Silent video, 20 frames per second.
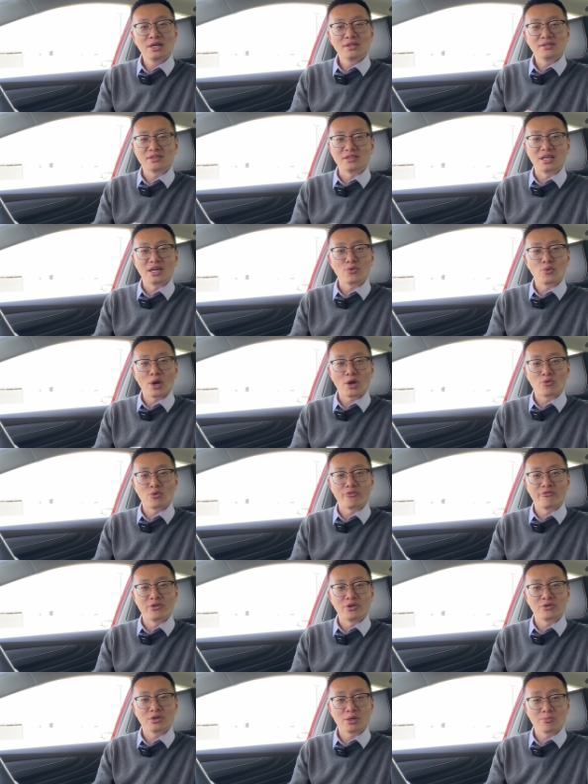Today we are
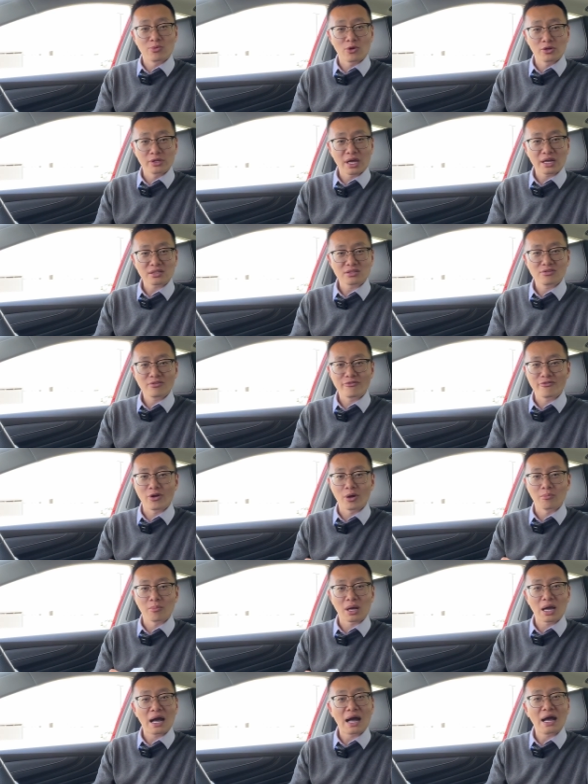reviewing a product
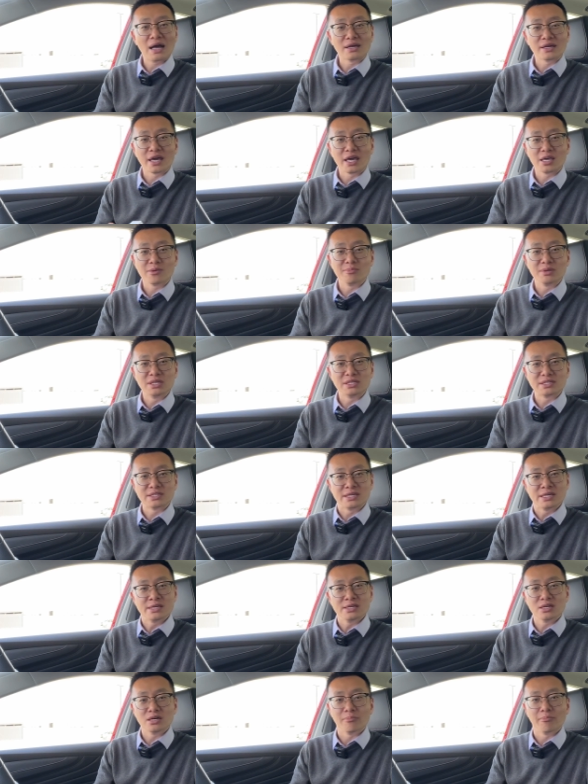from
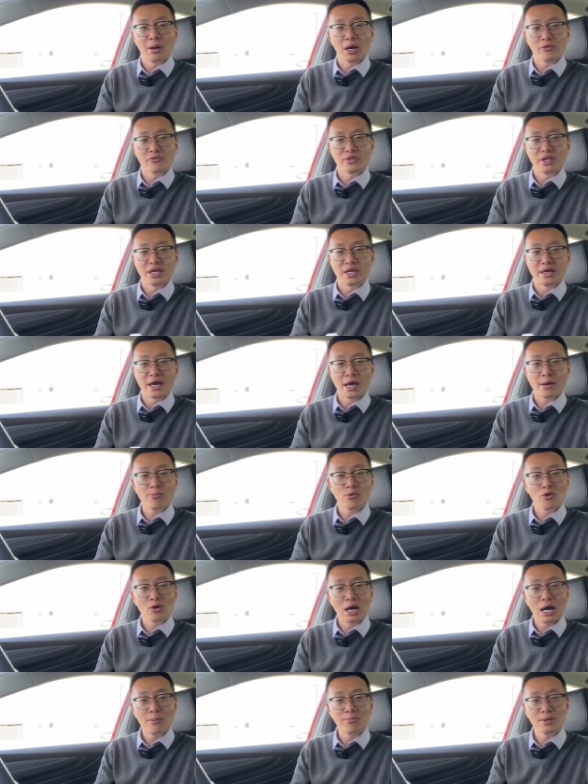CARABC about the
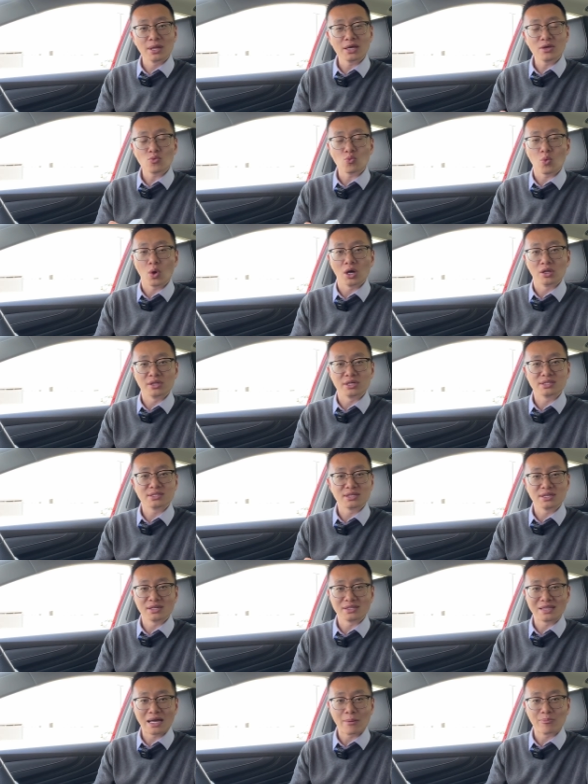Apple CarPlay Wireless
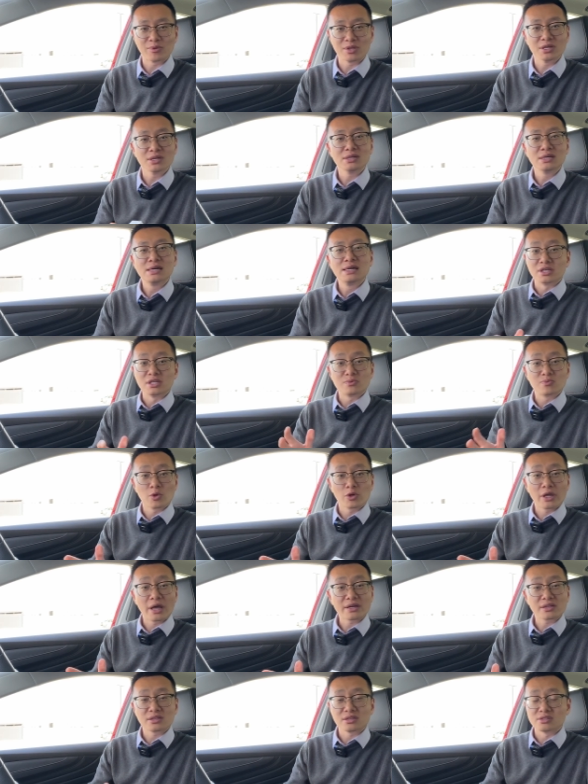Adapter. This
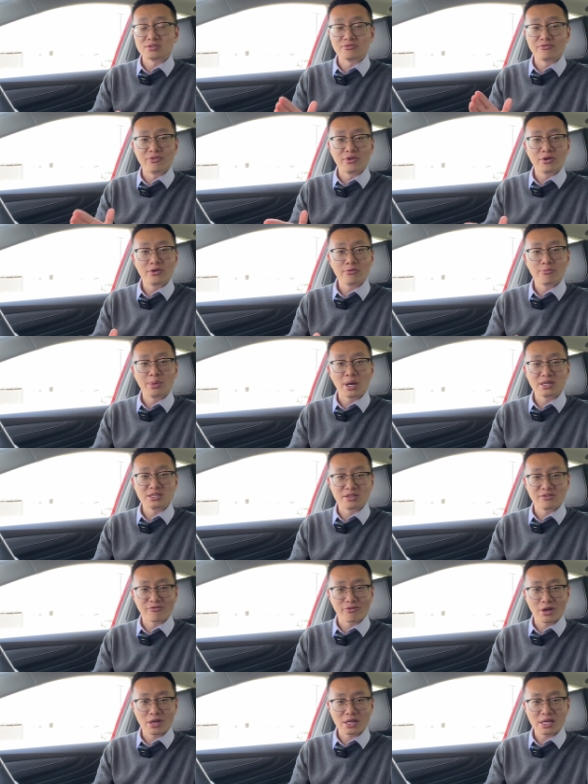product is very
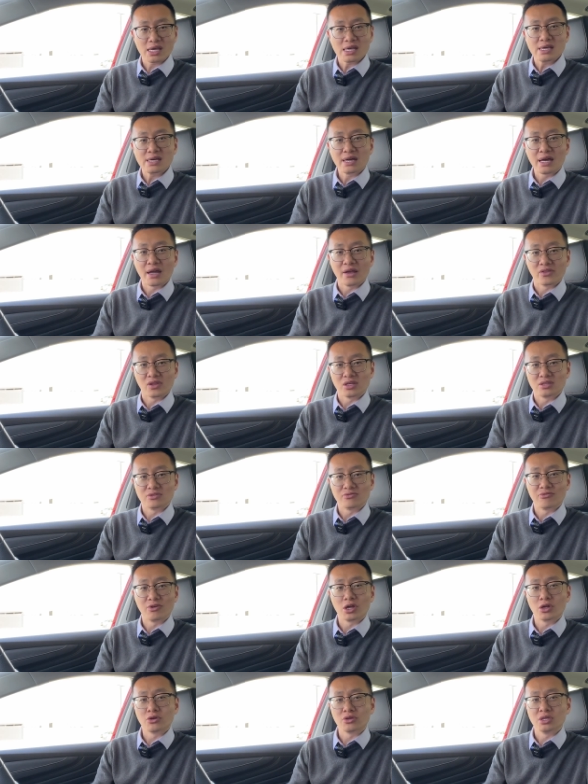budget friendly and is
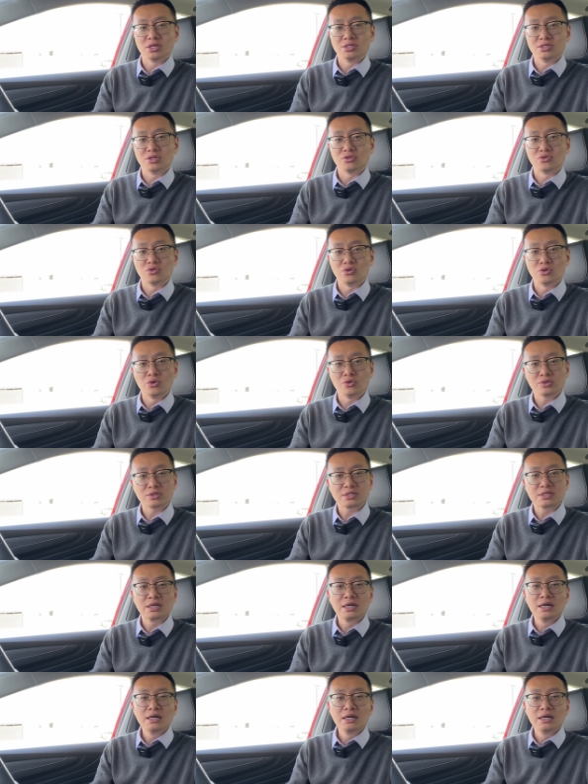very easy to use.